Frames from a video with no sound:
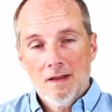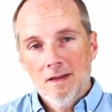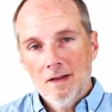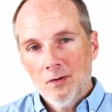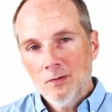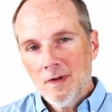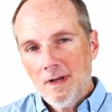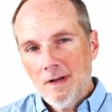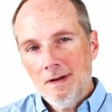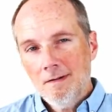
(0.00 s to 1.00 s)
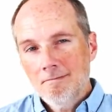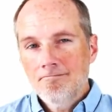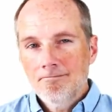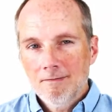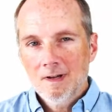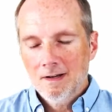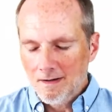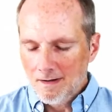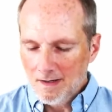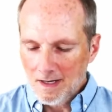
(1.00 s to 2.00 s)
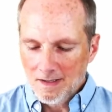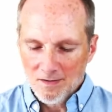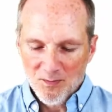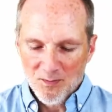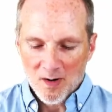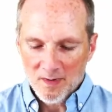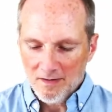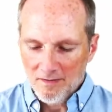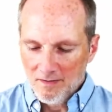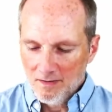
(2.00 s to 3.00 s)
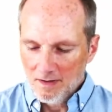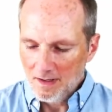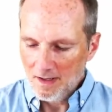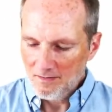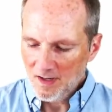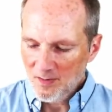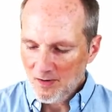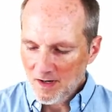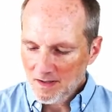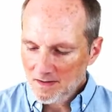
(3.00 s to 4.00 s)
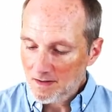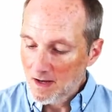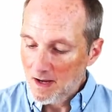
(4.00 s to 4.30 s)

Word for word: The only, as you probably have come across,